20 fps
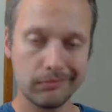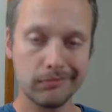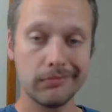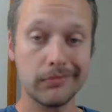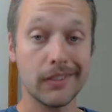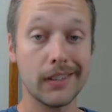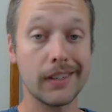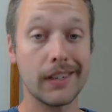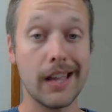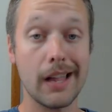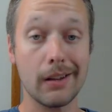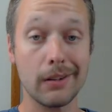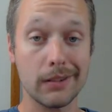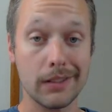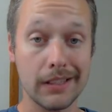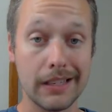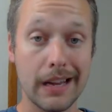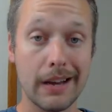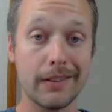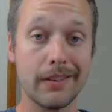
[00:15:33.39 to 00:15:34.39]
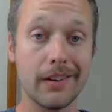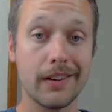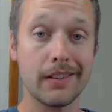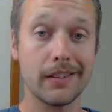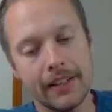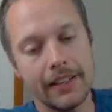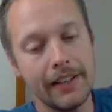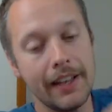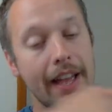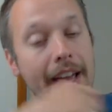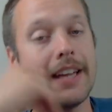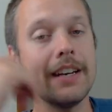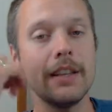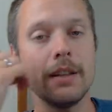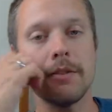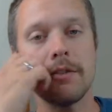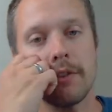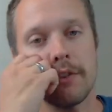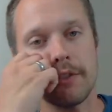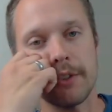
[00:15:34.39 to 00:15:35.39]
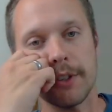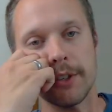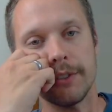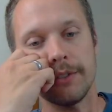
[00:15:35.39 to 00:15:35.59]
a Galaxy Down Under. End of the review.